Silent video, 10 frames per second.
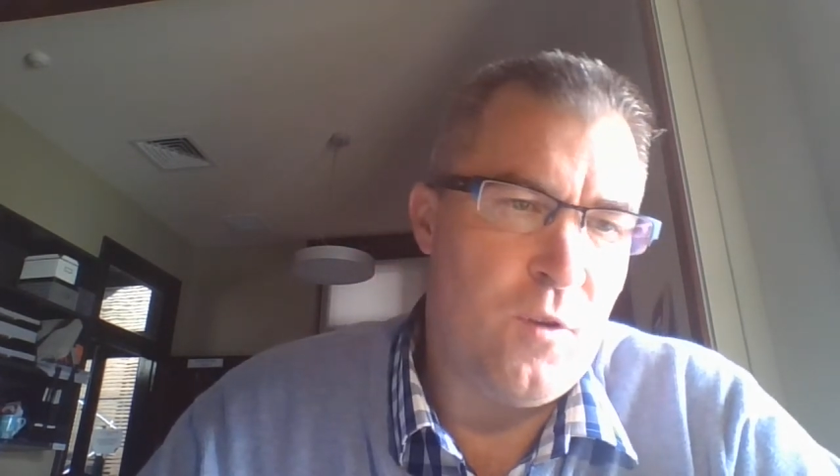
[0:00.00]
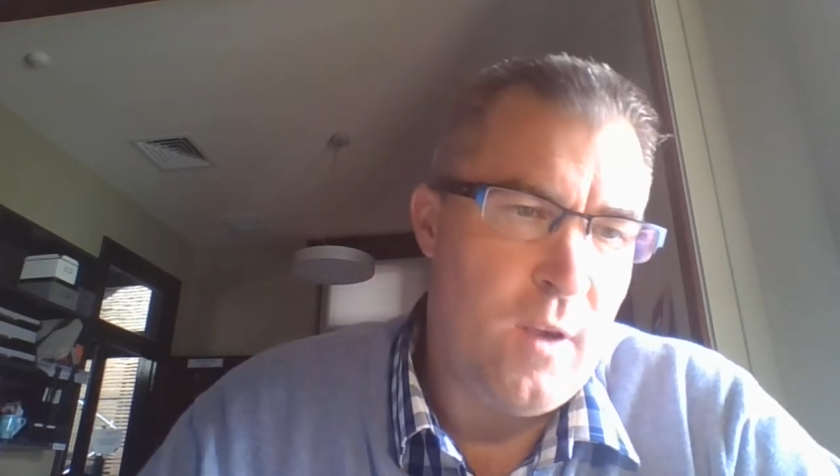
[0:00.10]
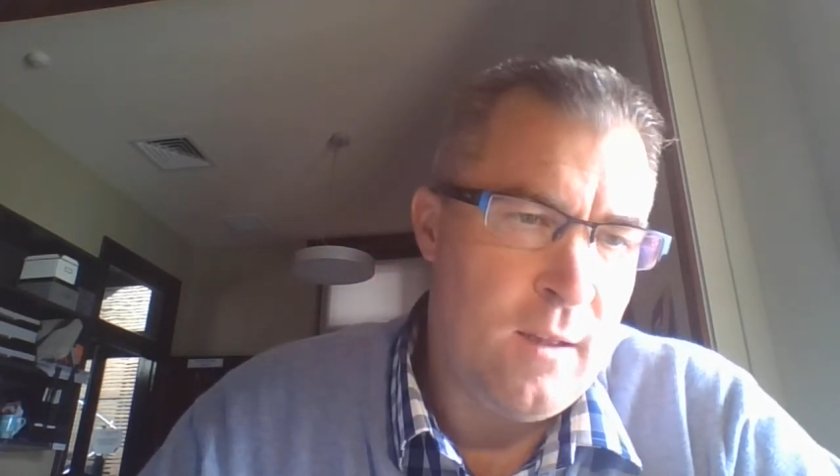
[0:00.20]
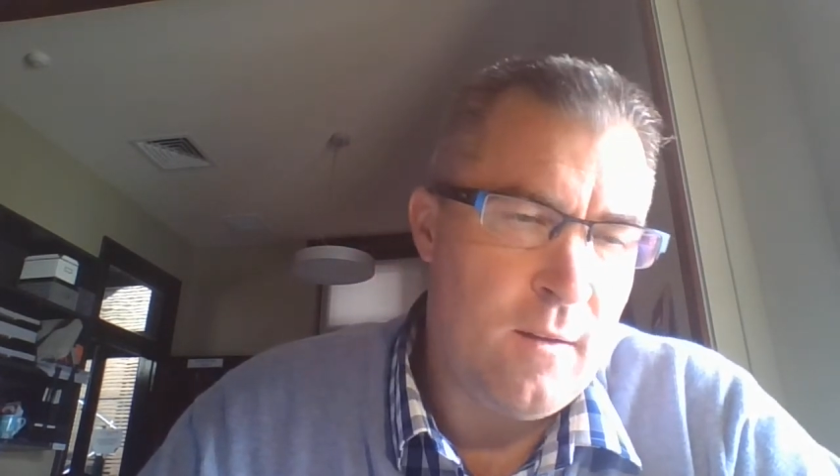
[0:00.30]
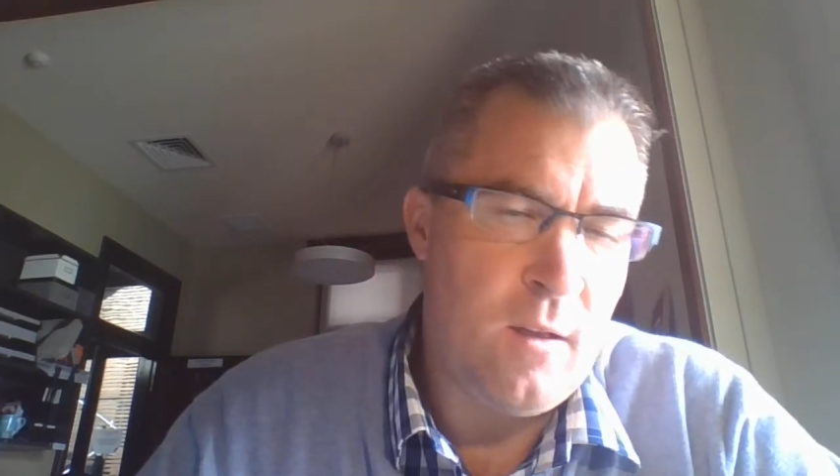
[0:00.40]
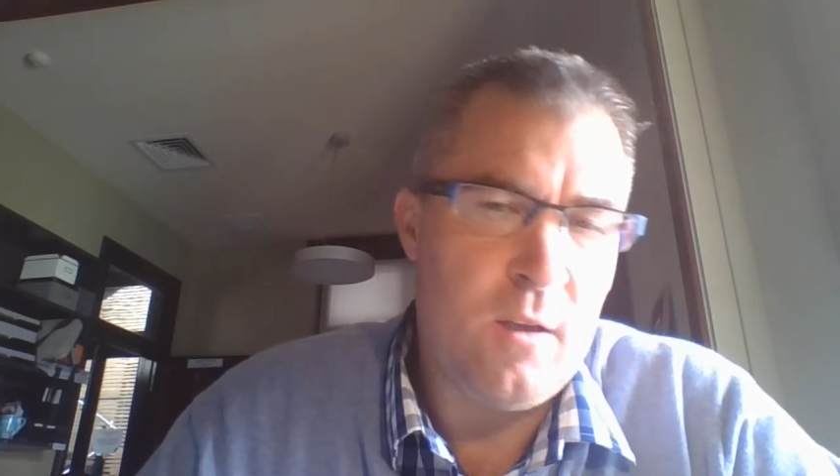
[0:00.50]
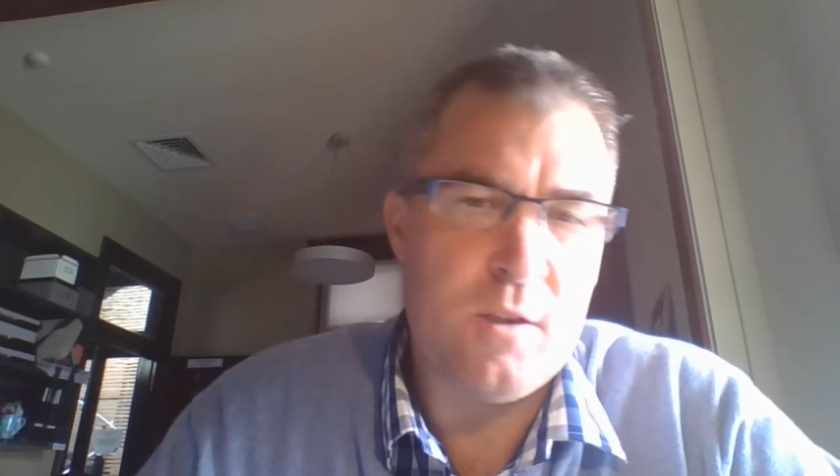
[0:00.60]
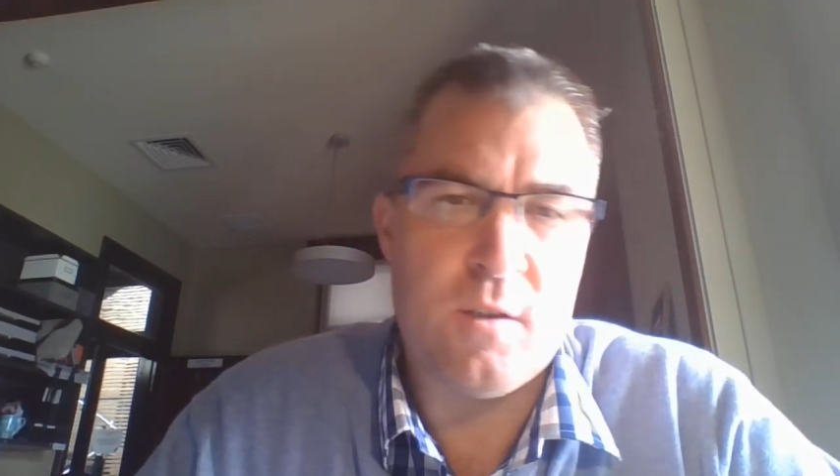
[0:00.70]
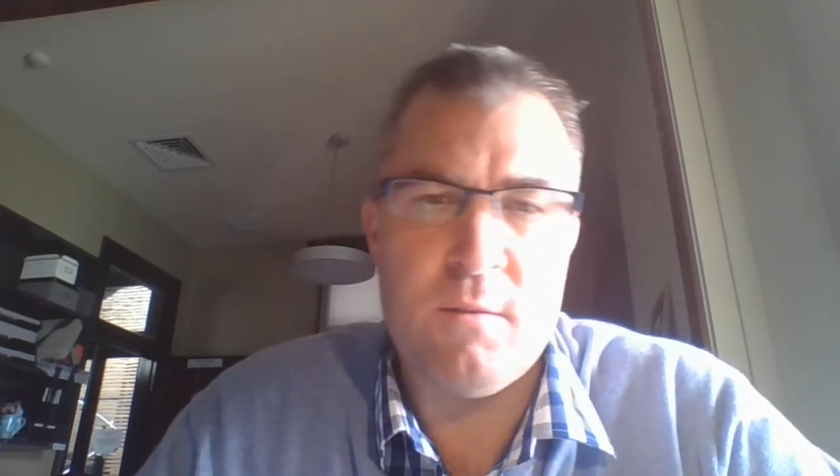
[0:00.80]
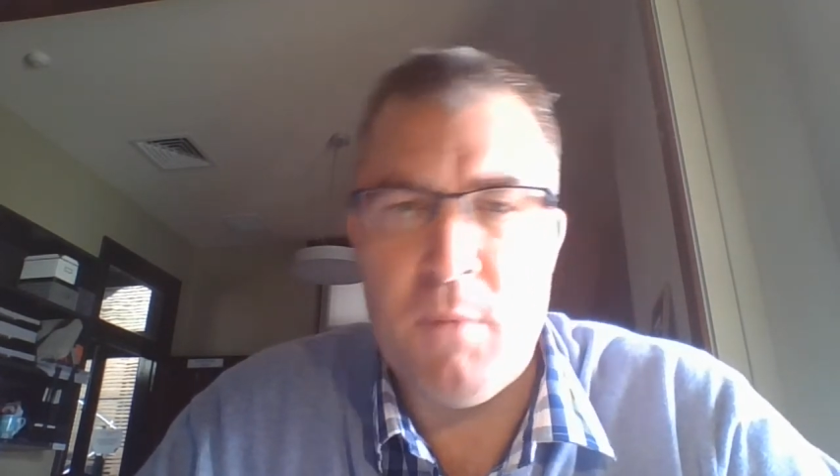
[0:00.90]

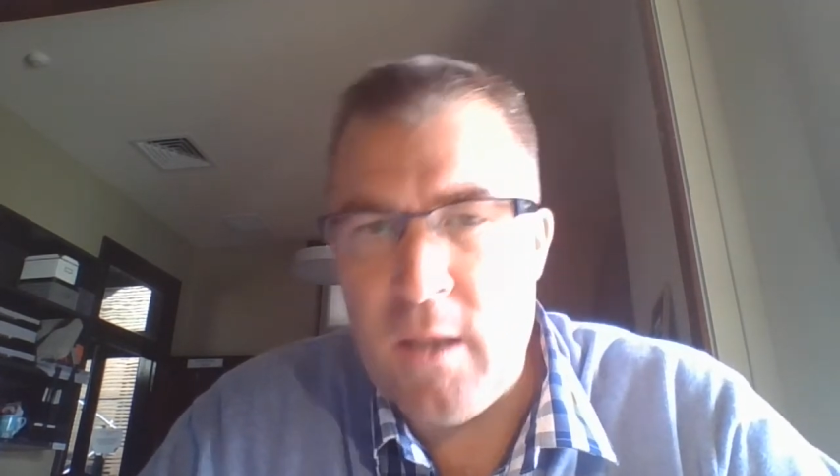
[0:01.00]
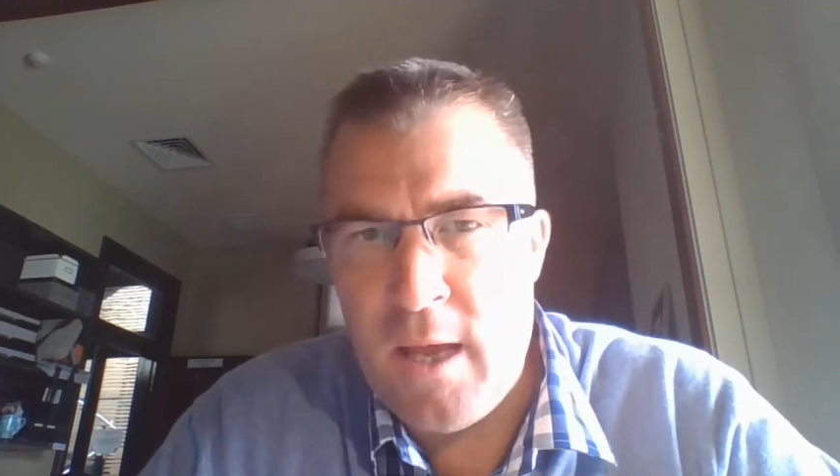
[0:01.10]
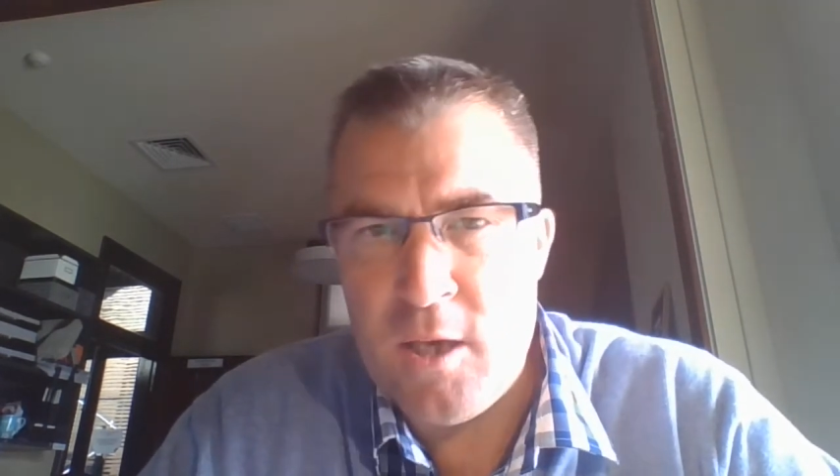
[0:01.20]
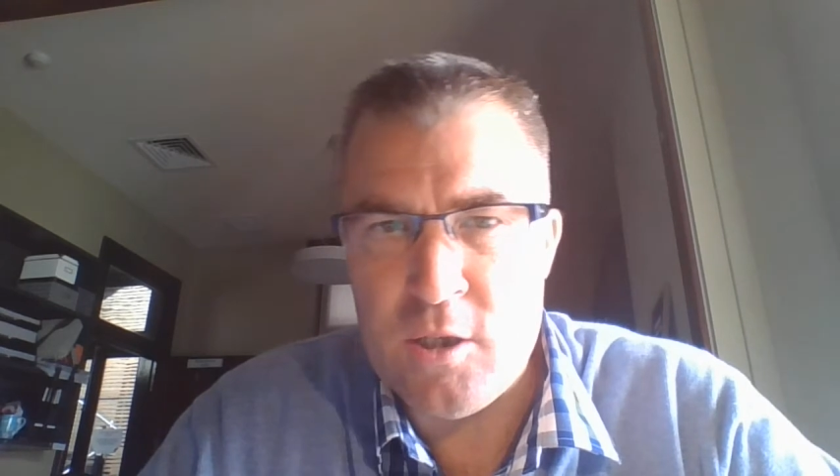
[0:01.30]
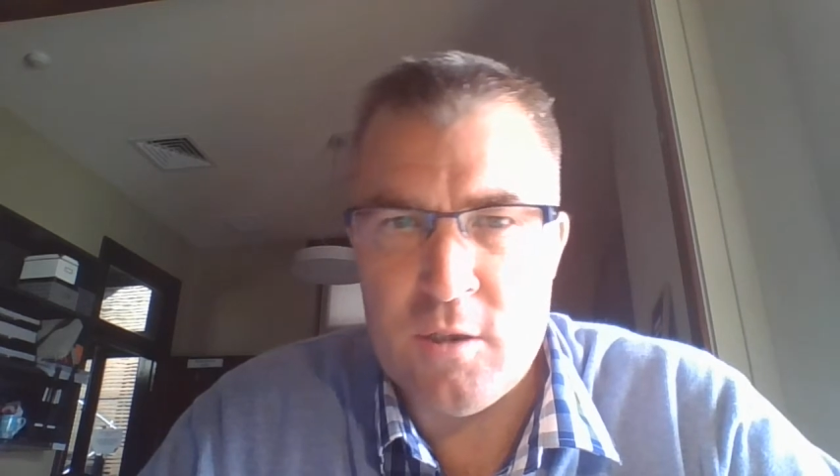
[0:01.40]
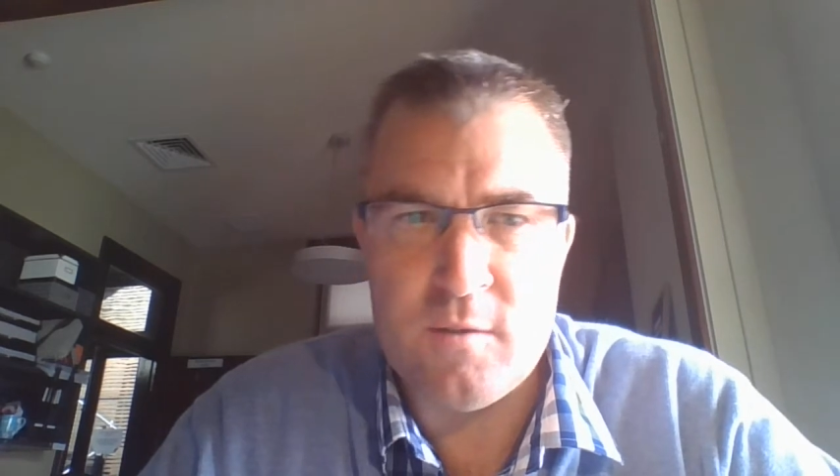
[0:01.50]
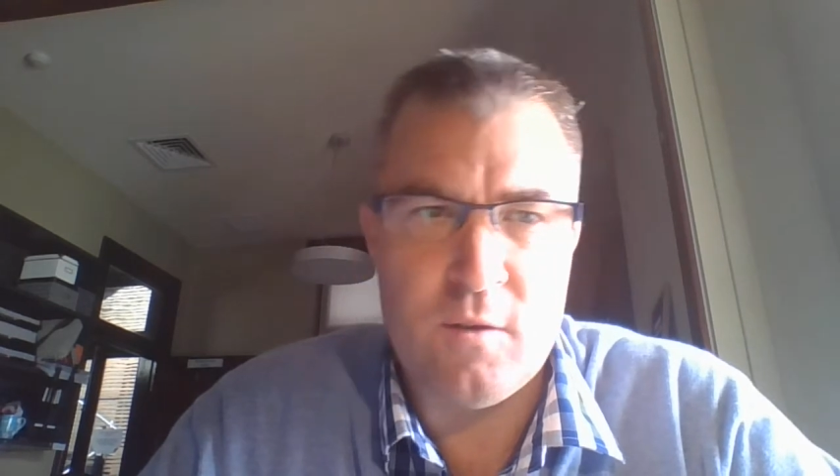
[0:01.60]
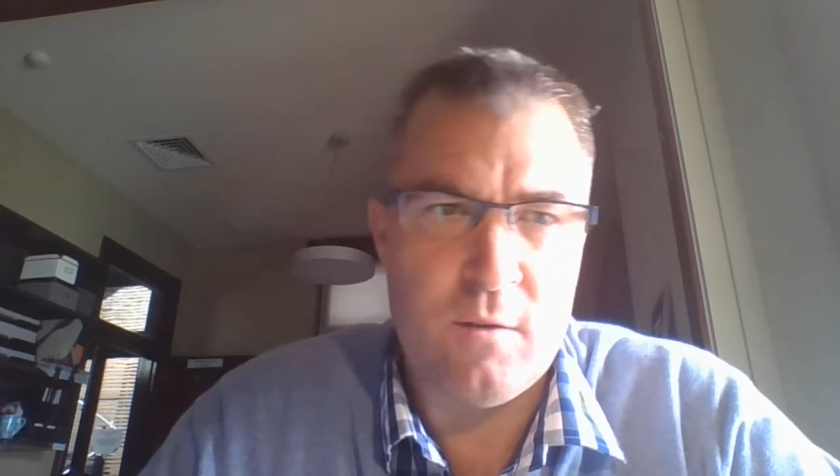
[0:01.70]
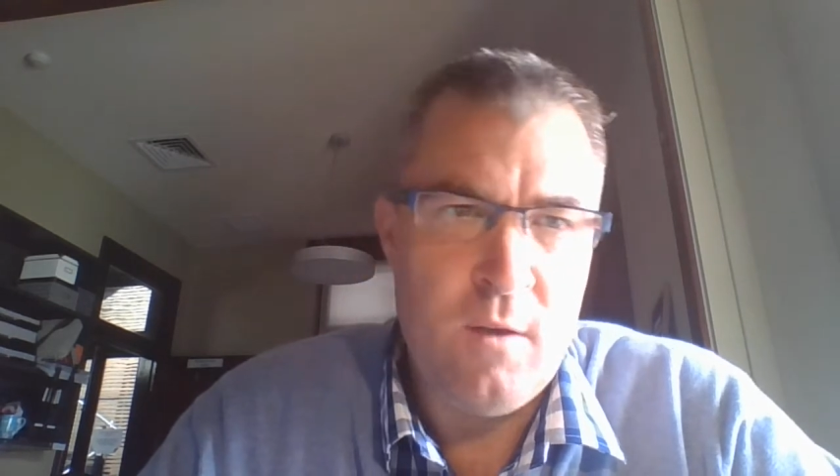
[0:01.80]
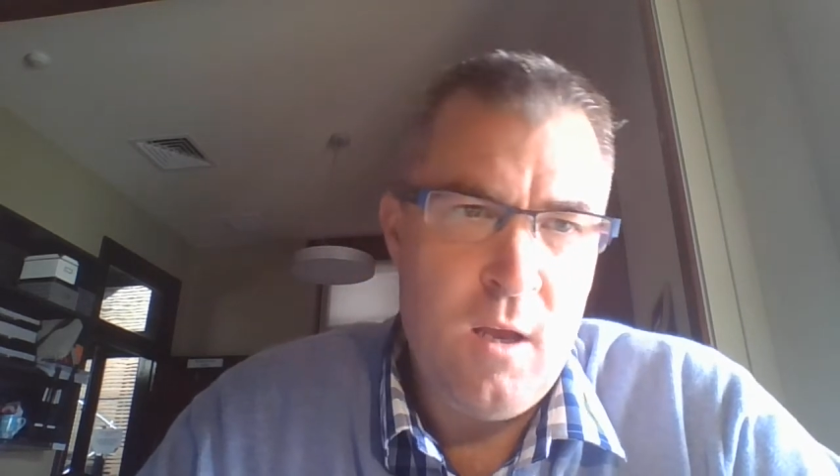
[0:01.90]
Indonesia, to Malaysia, to